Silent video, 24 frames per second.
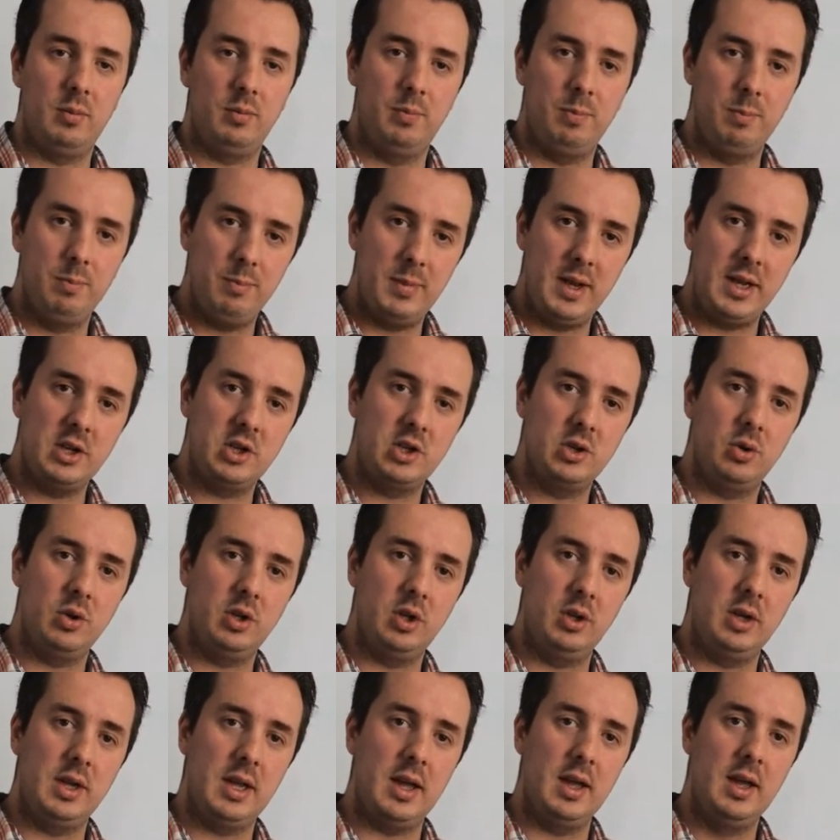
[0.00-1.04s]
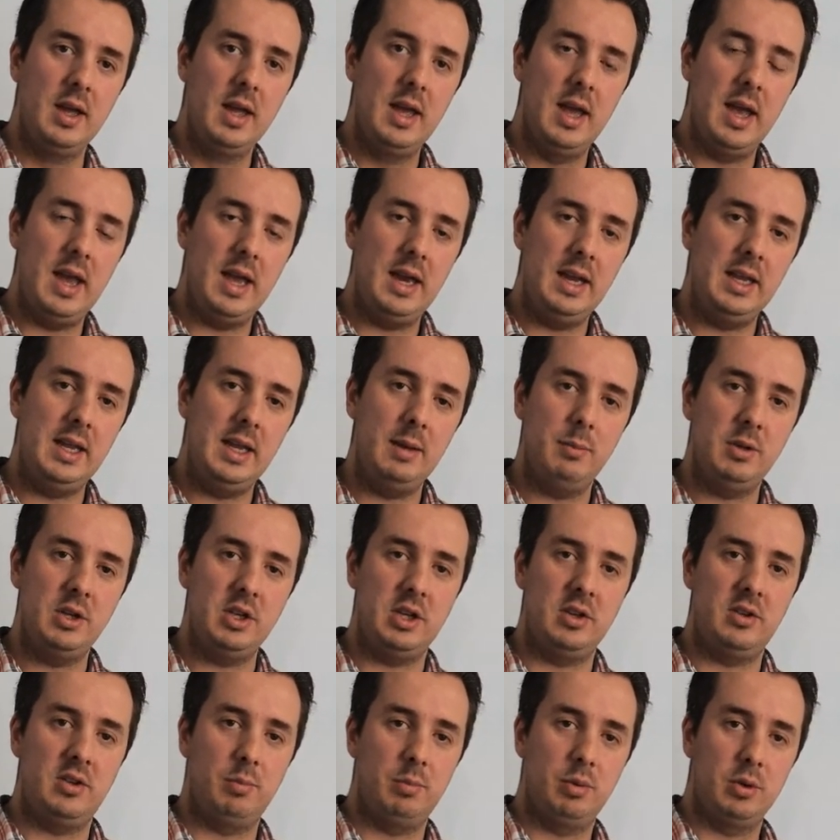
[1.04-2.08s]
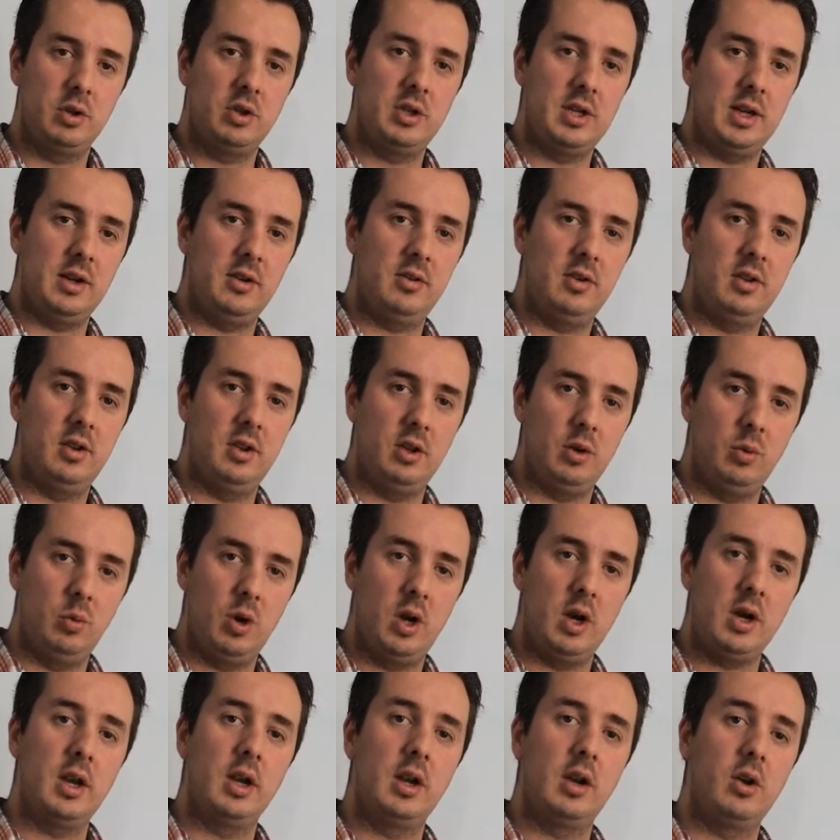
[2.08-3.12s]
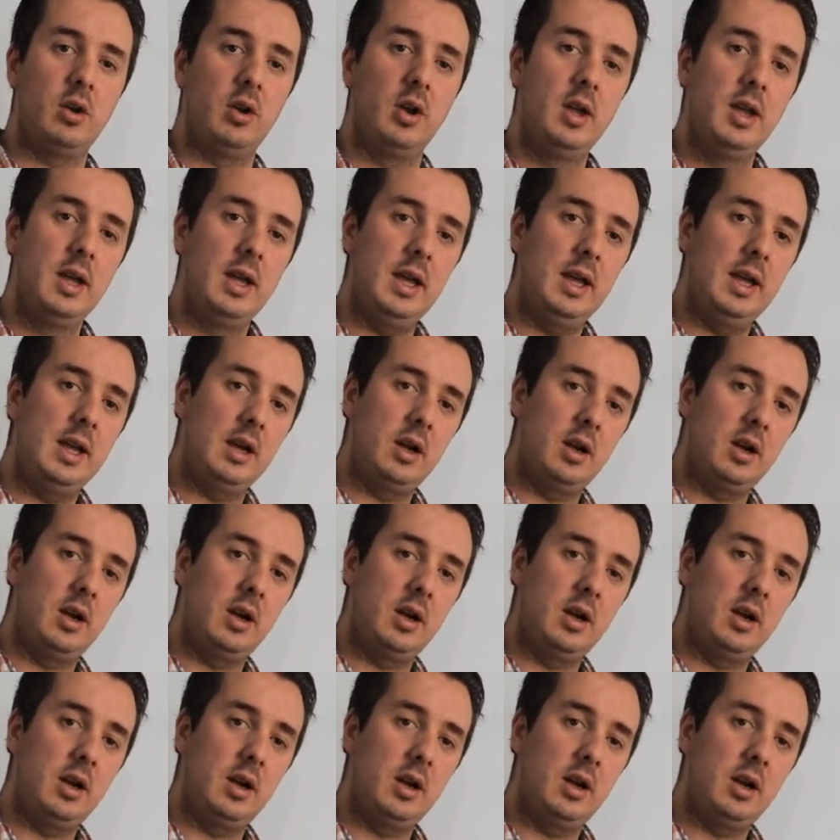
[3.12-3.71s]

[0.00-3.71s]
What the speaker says: So make sure you get any images of projects that you're working on